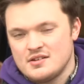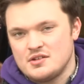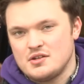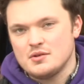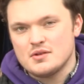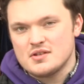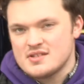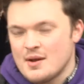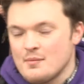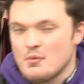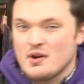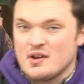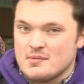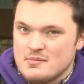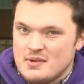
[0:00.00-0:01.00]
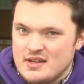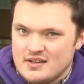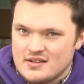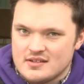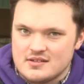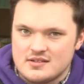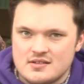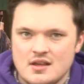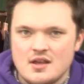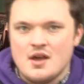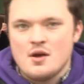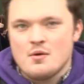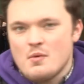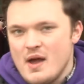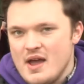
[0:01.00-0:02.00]
Do you understand what it means?
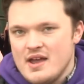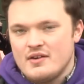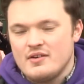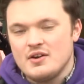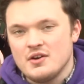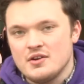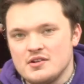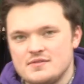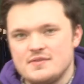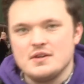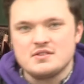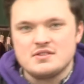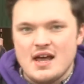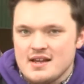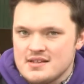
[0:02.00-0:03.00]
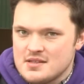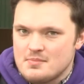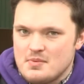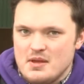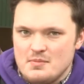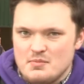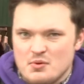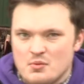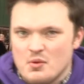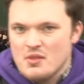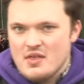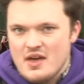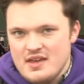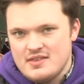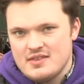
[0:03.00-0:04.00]
We're here in Huddersfield to ask the people what
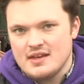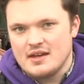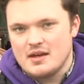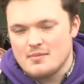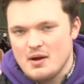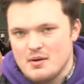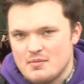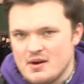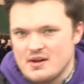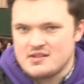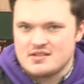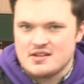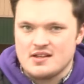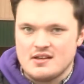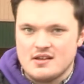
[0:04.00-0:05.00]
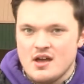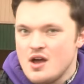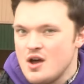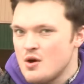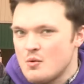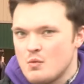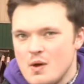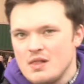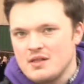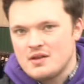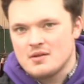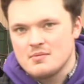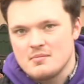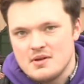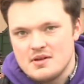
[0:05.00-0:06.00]
they think about Brexit.
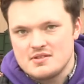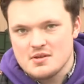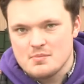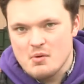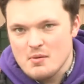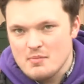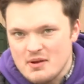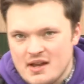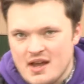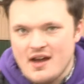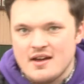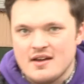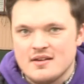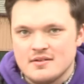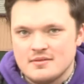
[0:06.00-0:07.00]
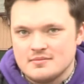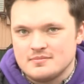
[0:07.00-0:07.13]
Welcome to Public Eye.